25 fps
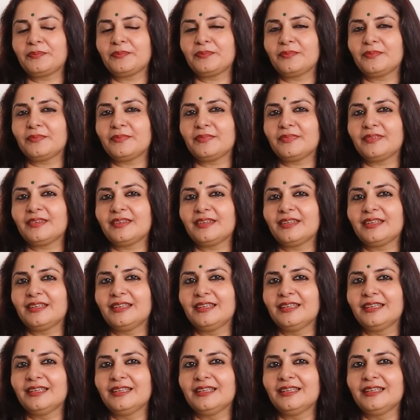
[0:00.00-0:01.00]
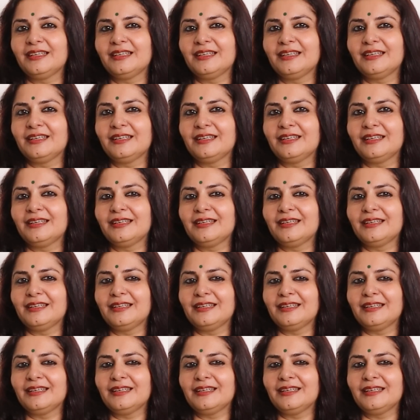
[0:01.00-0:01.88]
[no speech]